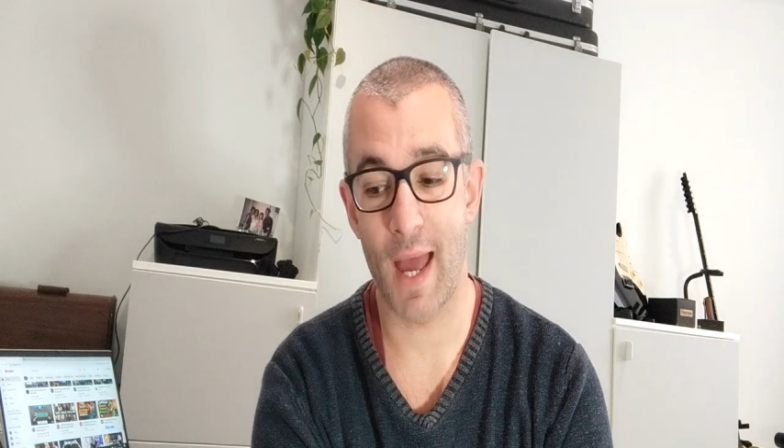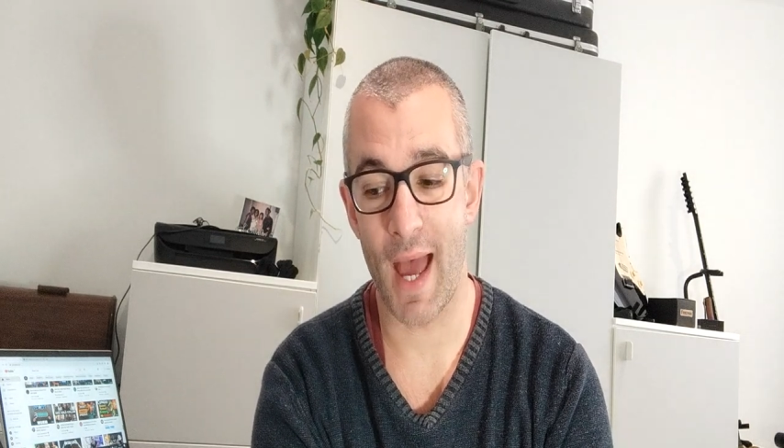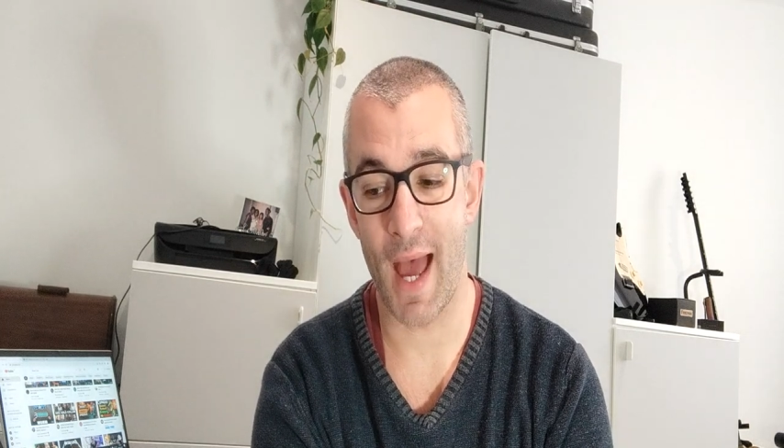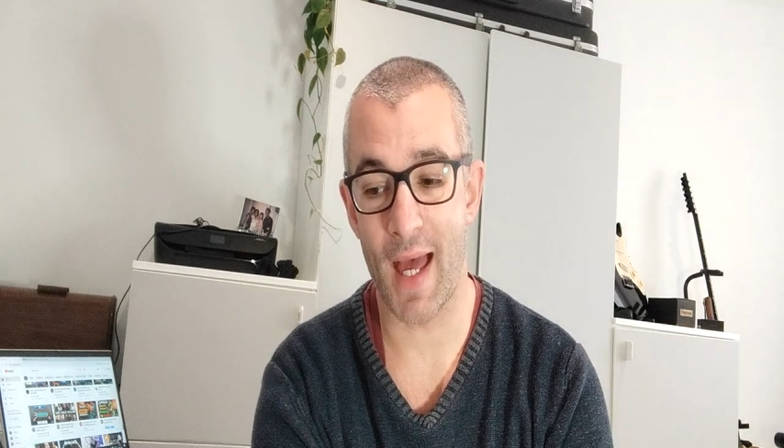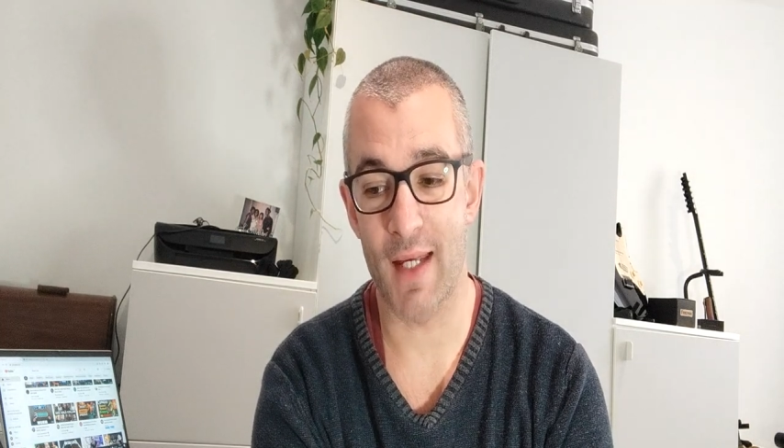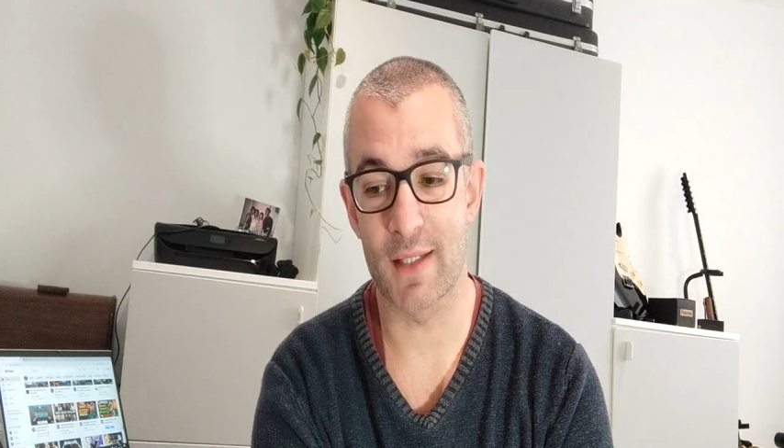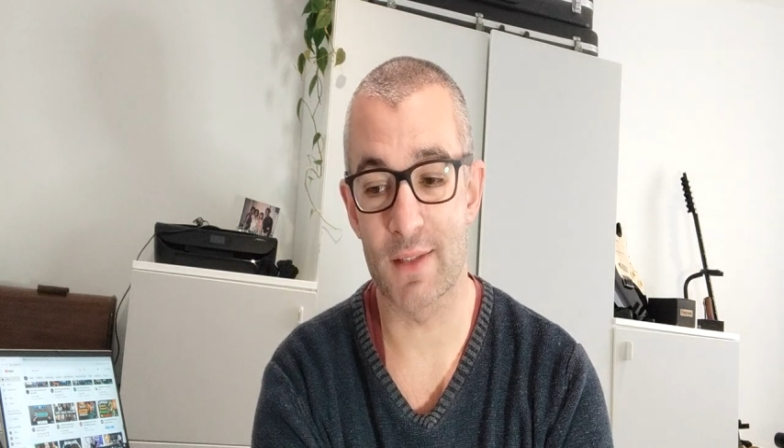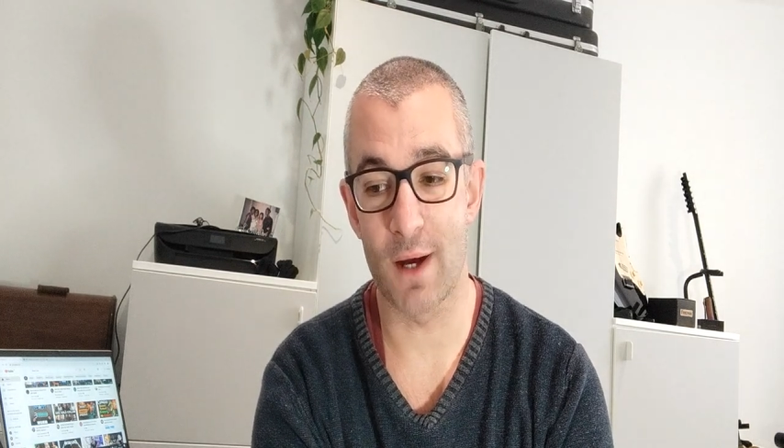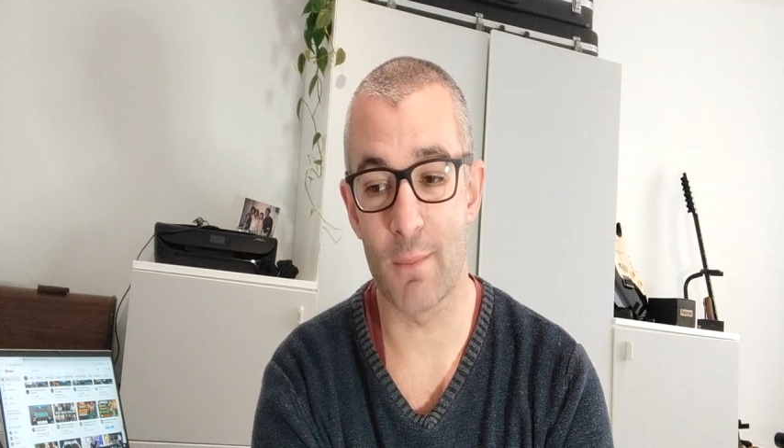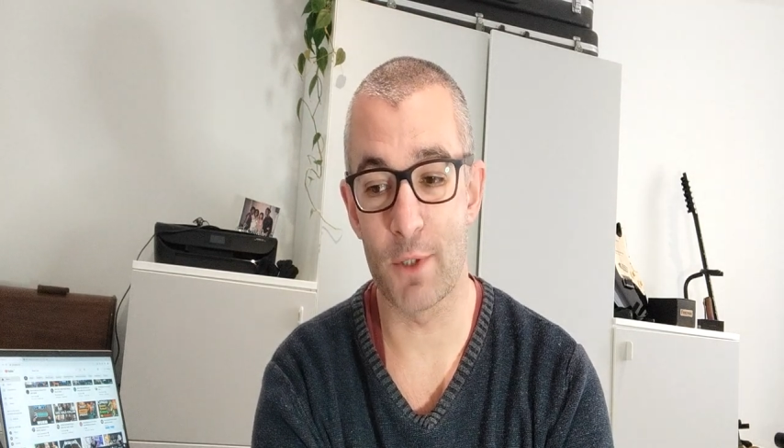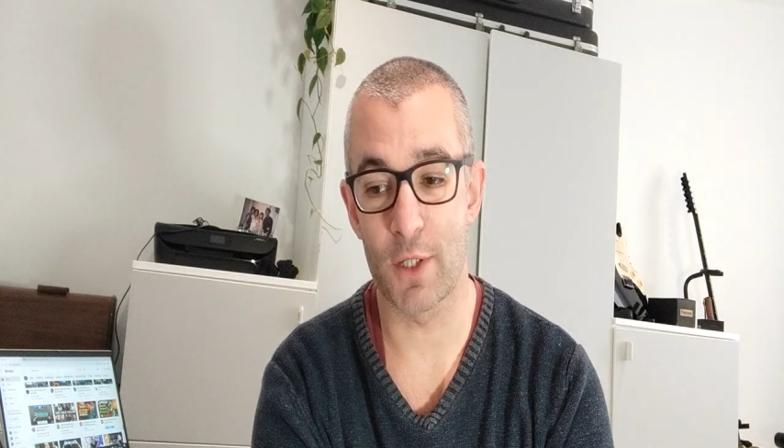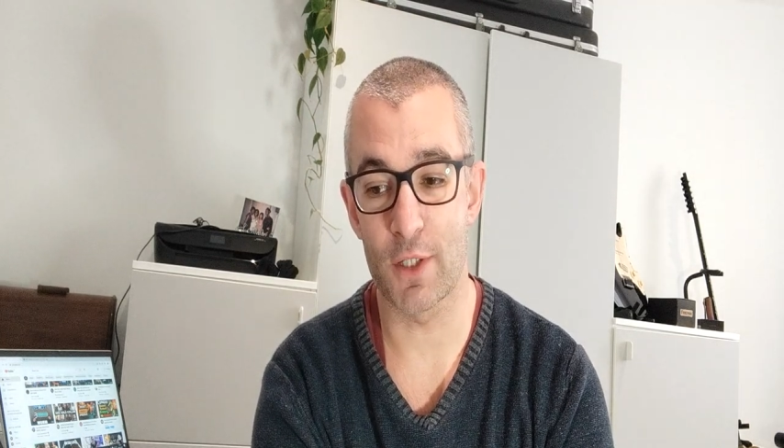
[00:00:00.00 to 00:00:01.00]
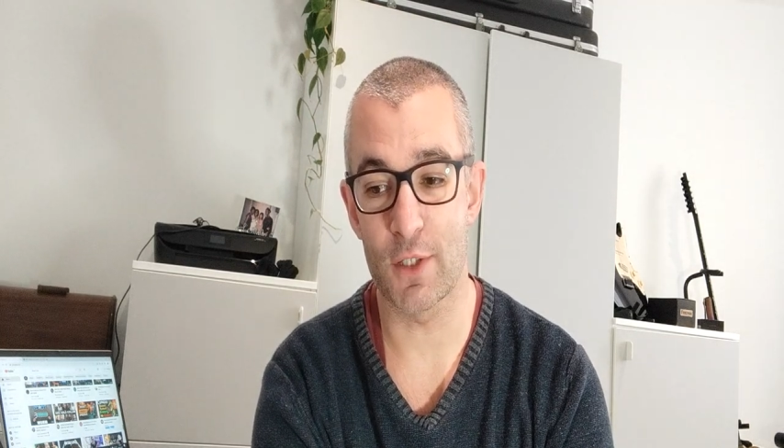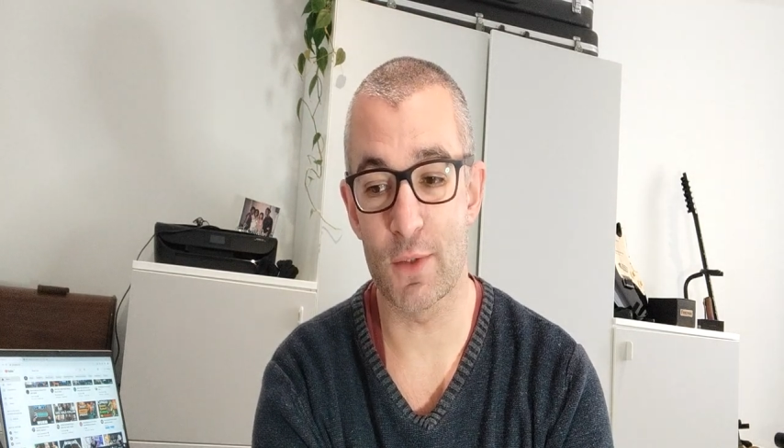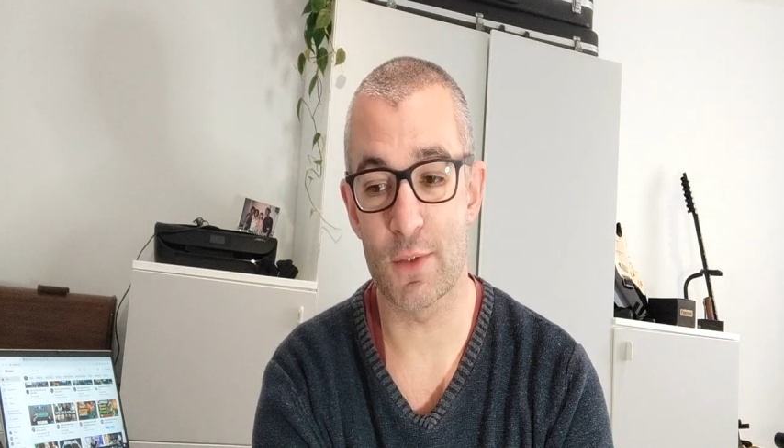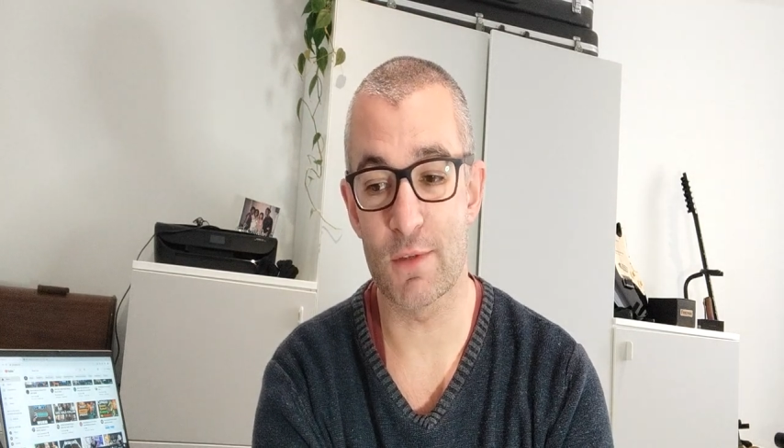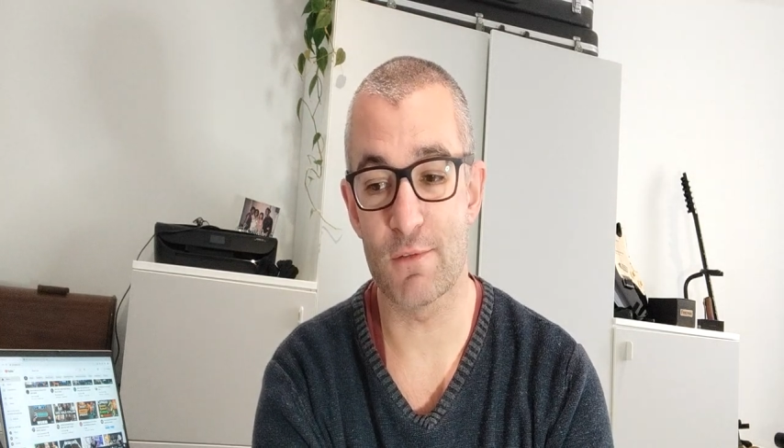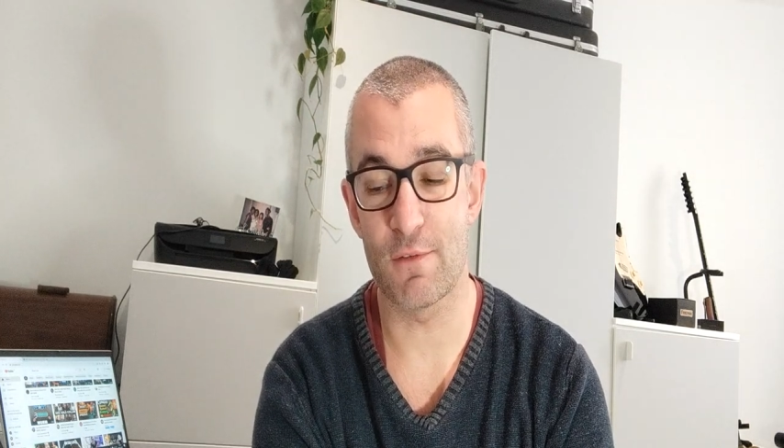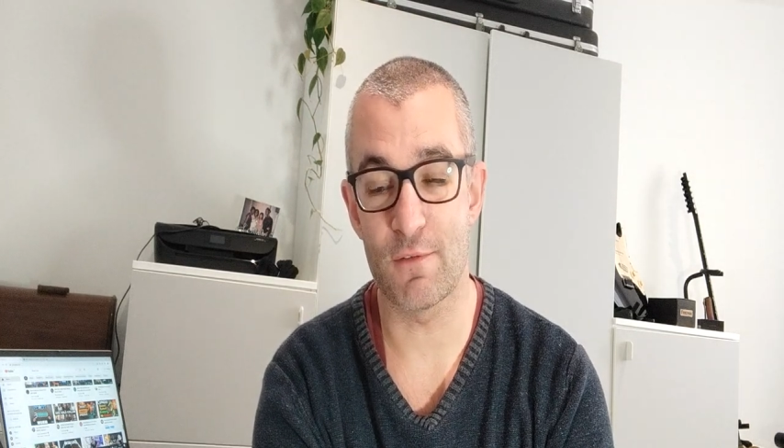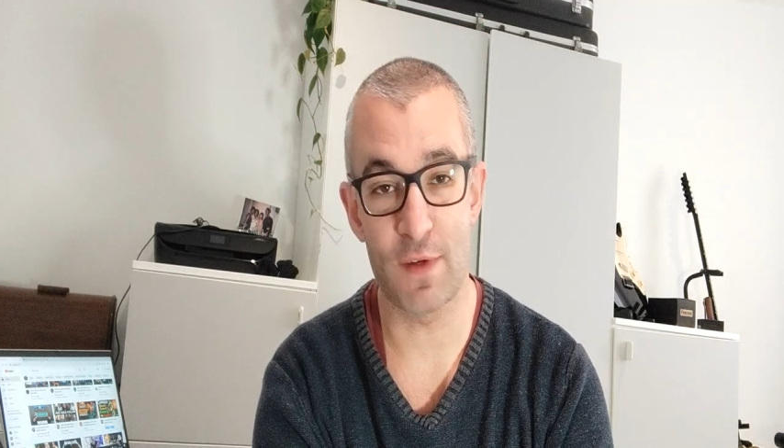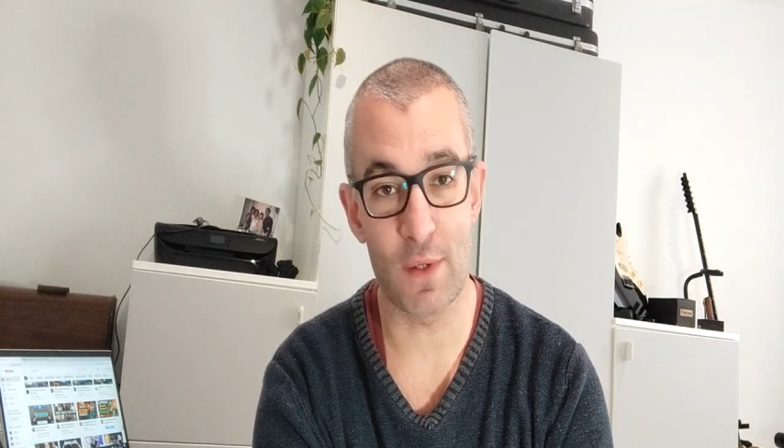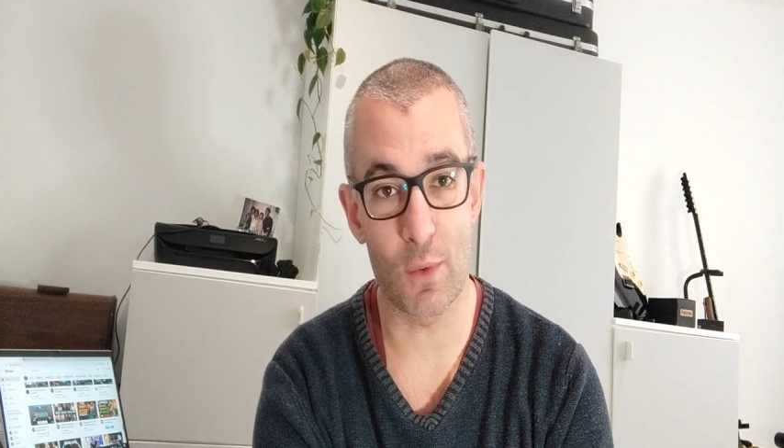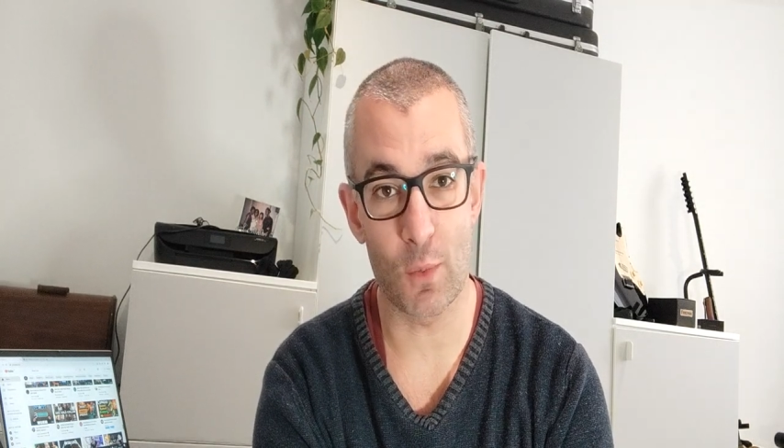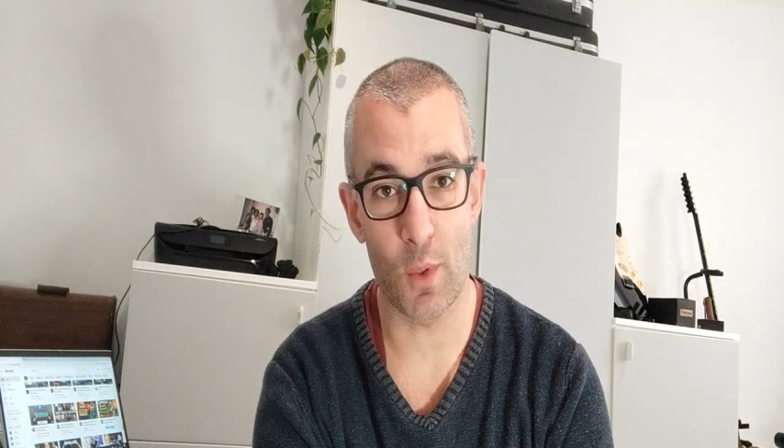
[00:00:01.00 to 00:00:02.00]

and I'm going to use it for field